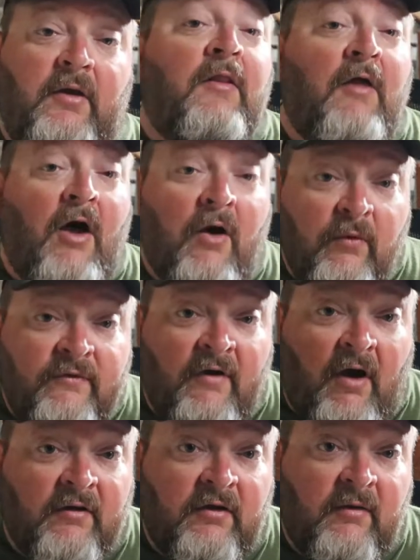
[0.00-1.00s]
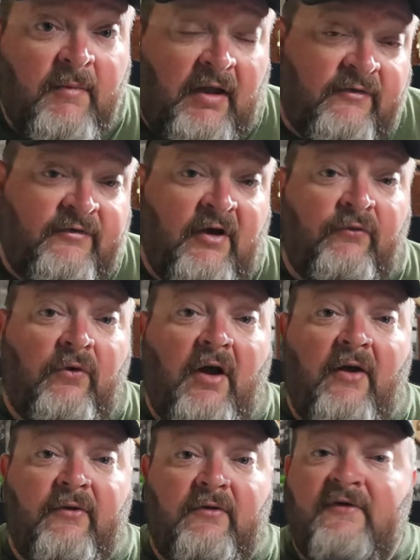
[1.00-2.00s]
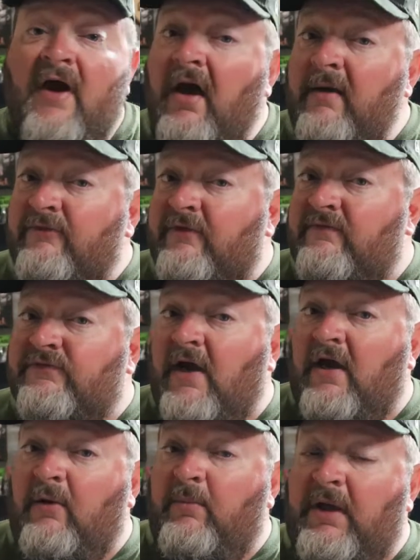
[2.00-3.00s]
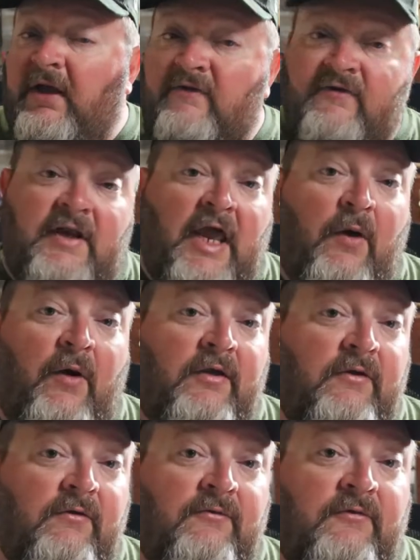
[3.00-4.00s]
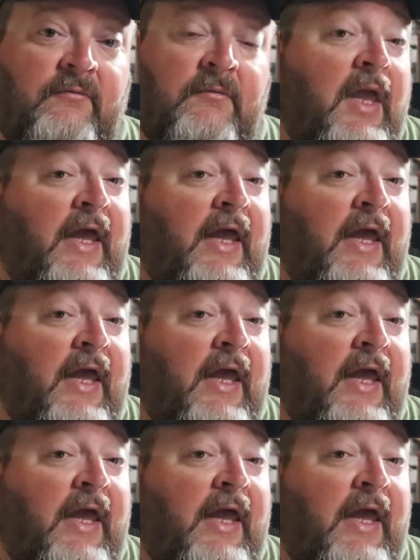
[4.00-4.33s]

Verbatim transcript: along with talking about several other types of chatterbaits and how I use them.